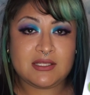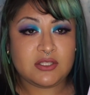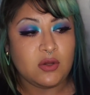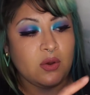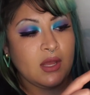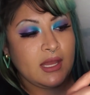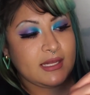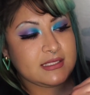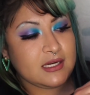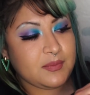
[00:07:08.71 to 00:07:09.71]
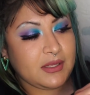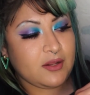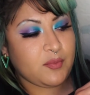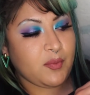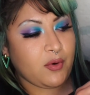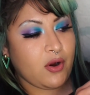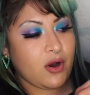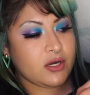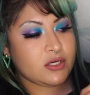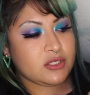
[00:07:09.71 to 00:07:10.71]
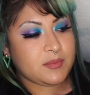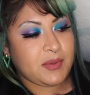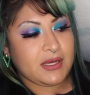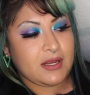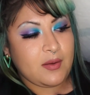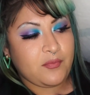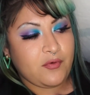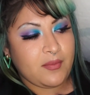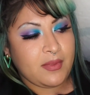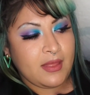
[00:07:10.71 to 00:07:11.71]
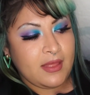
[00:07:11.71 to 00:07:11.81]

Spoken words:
So it's going to be a little bit more harder to pick it up from